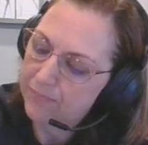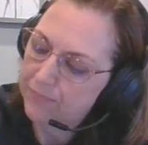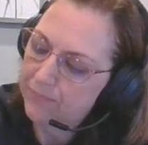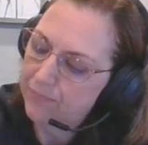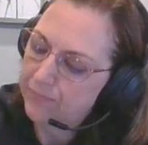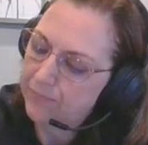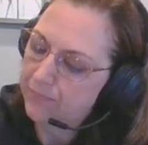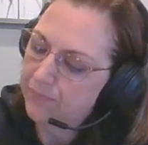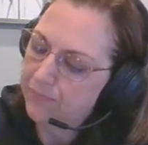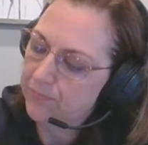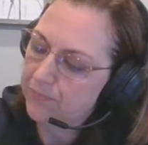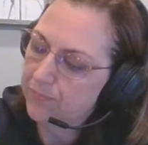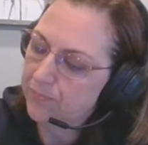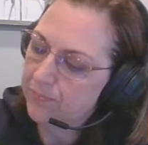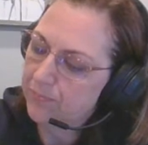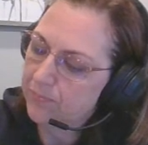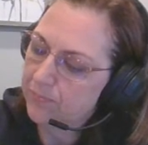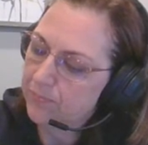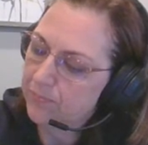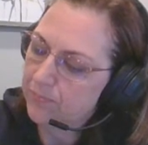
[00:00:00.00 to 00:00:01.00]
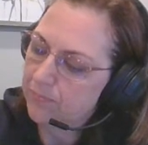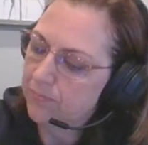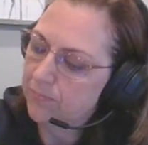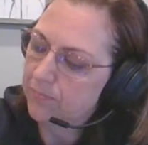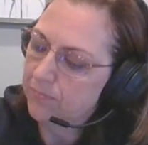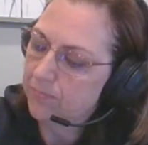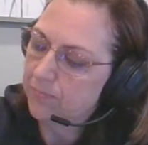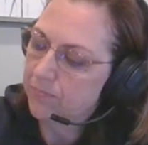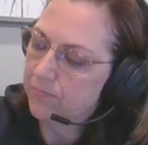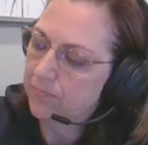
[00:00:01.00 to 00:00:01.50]

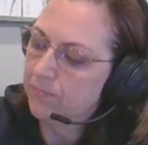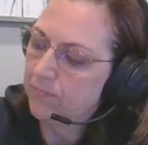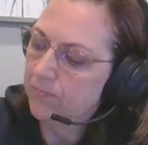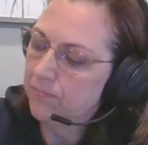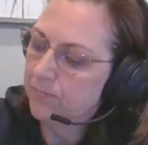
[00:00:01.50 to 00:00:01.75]
[no speech]